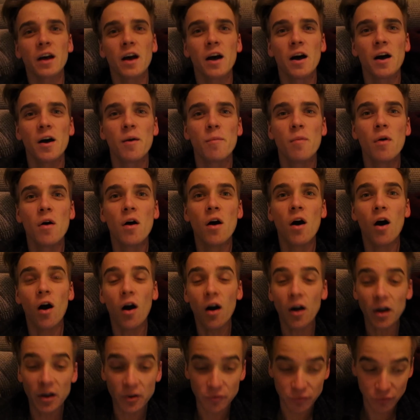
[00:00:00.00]

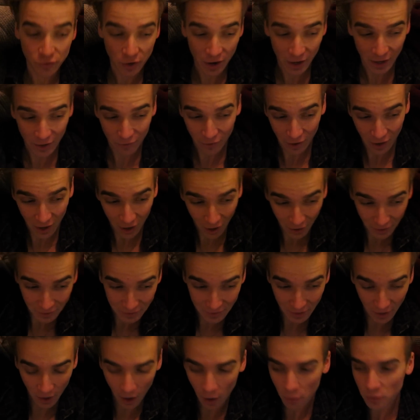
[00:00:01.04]
I really, really
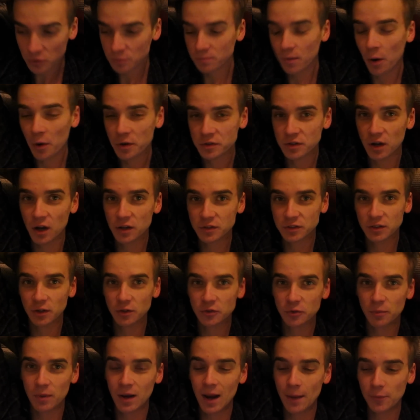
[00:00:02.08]
liked it. I was multitasking, I
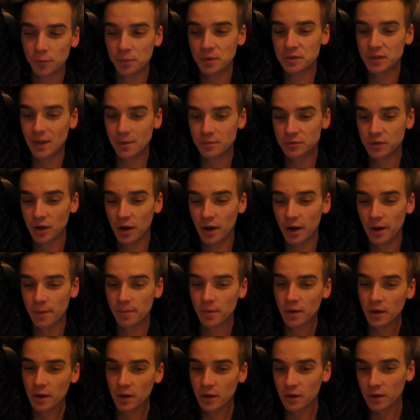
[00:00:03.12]
was on my laptop at the same
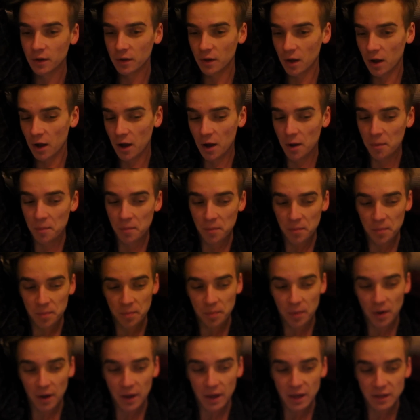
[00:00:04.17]
time.
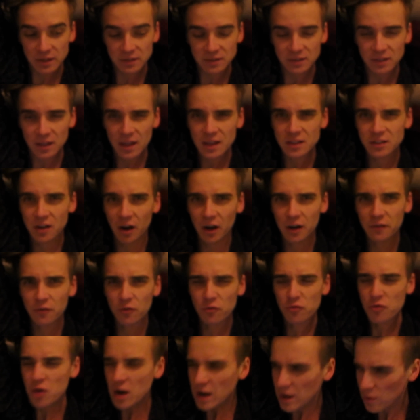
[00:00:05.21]
But it's kind of a
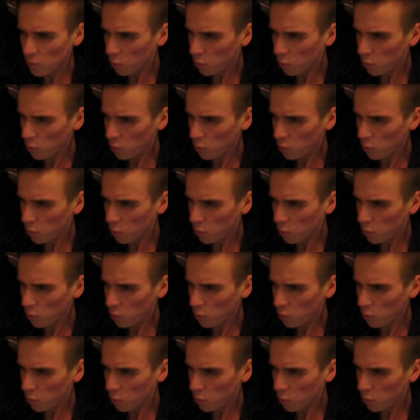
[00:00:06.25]
really